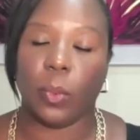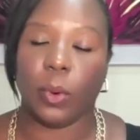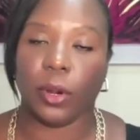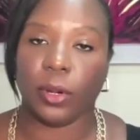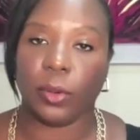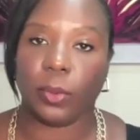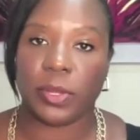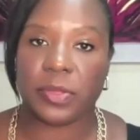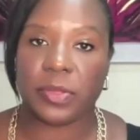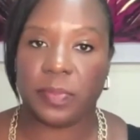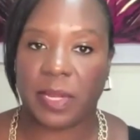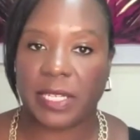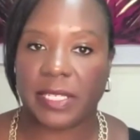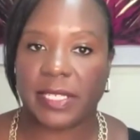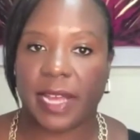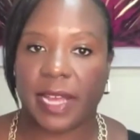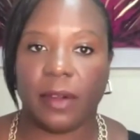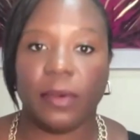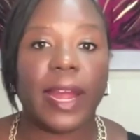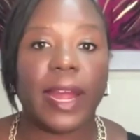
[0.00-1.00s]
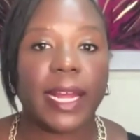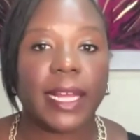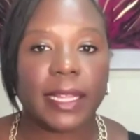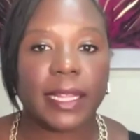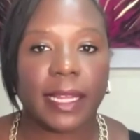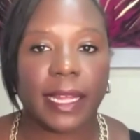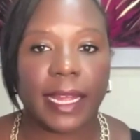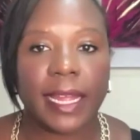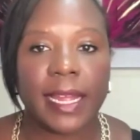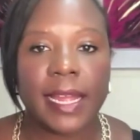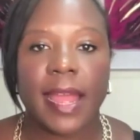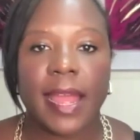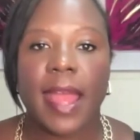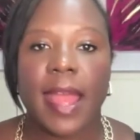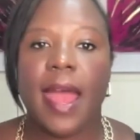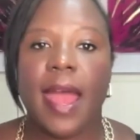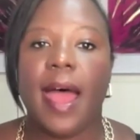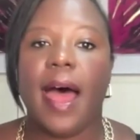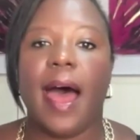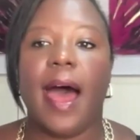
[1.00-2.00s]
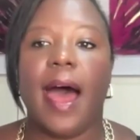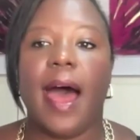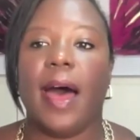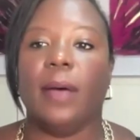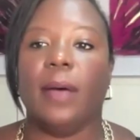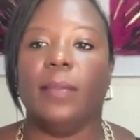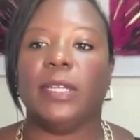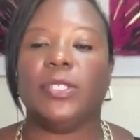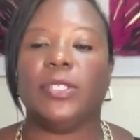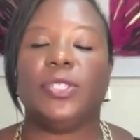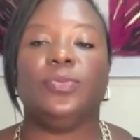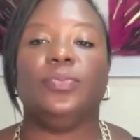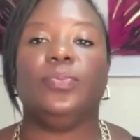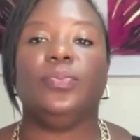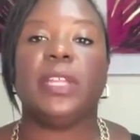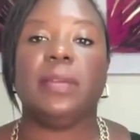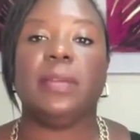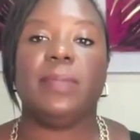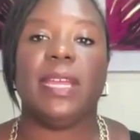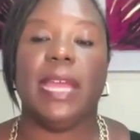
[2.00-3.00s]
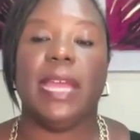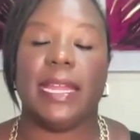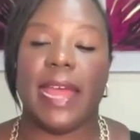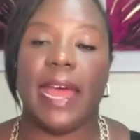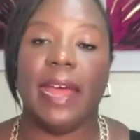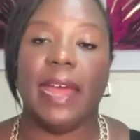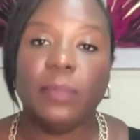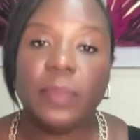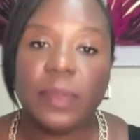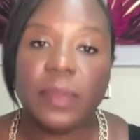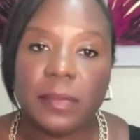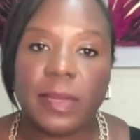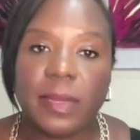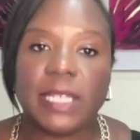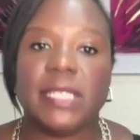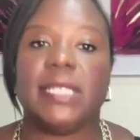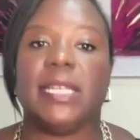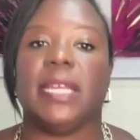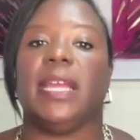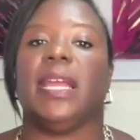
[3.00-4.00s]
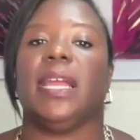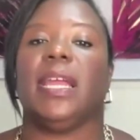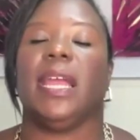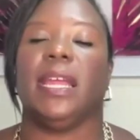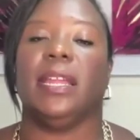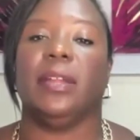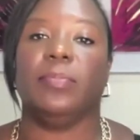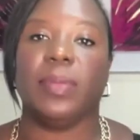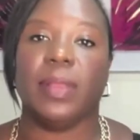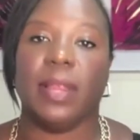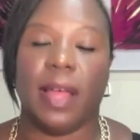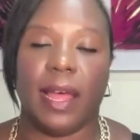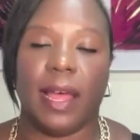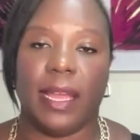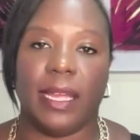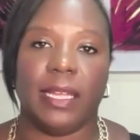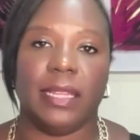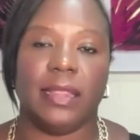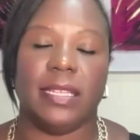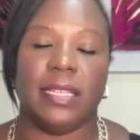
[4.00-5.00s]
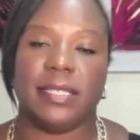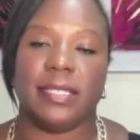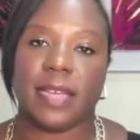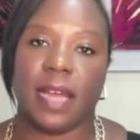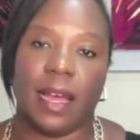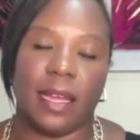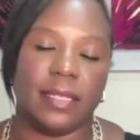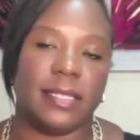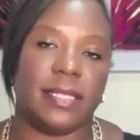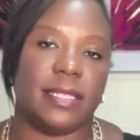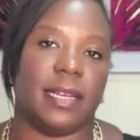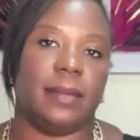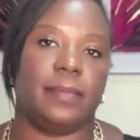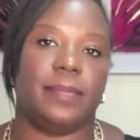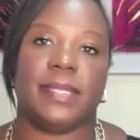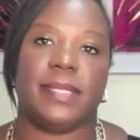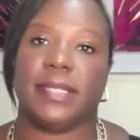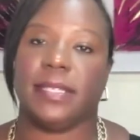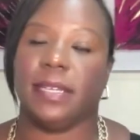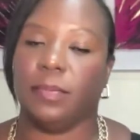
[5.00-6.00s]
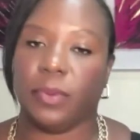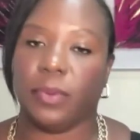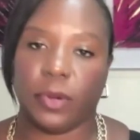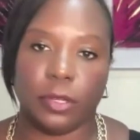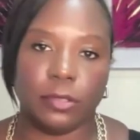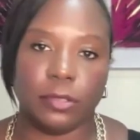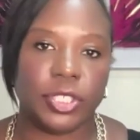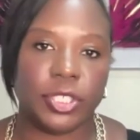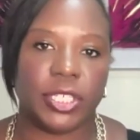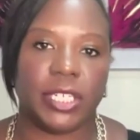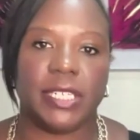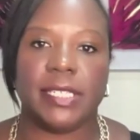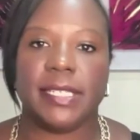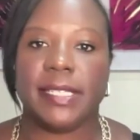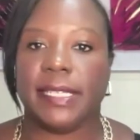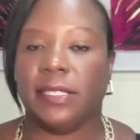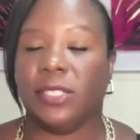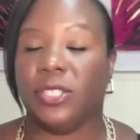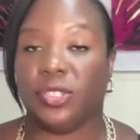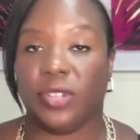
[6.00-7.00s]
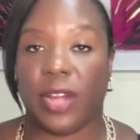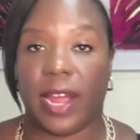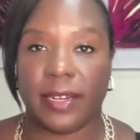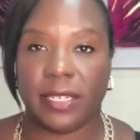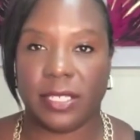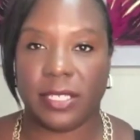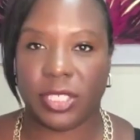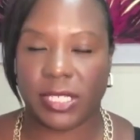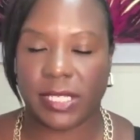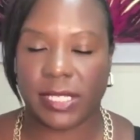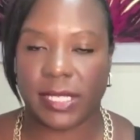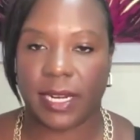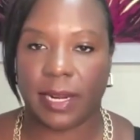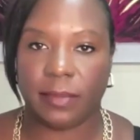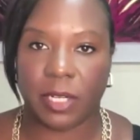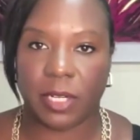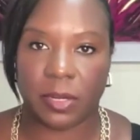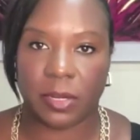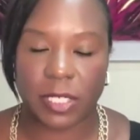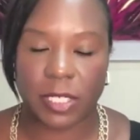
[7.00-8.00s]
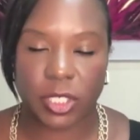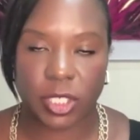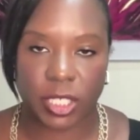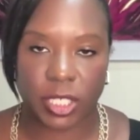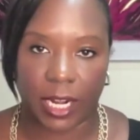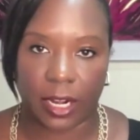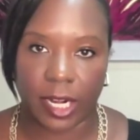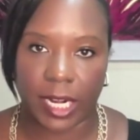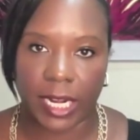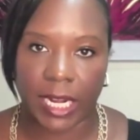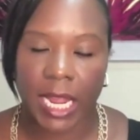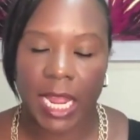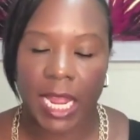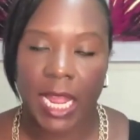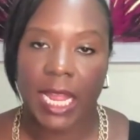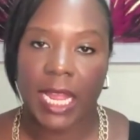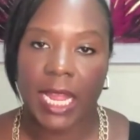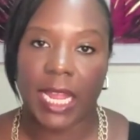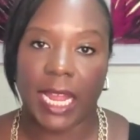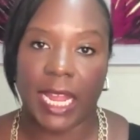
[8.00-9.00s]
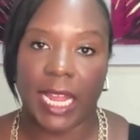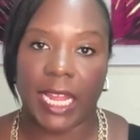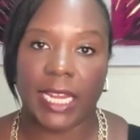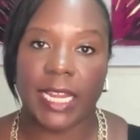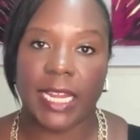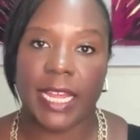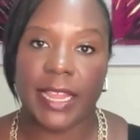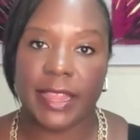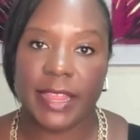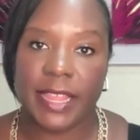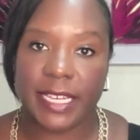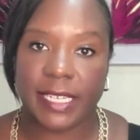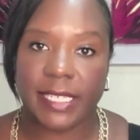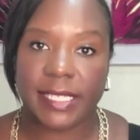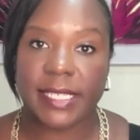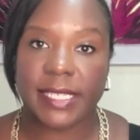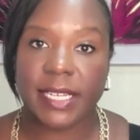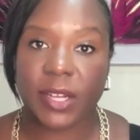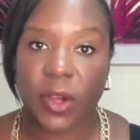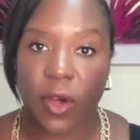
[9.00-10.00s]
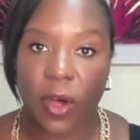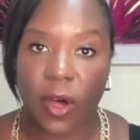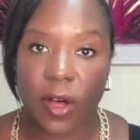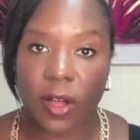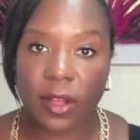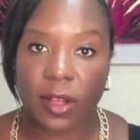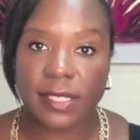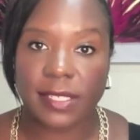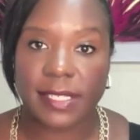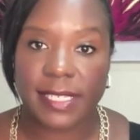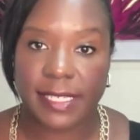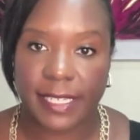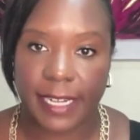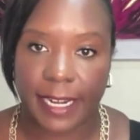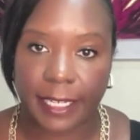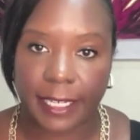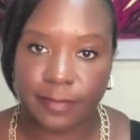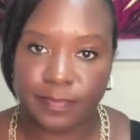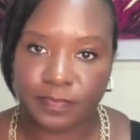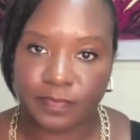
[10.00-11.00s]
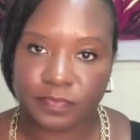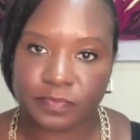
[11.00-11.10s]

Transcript: work with me directly um, to really begin implementing and applying these concepts, approaches, and strategies that I'm going to be sharing in this call today.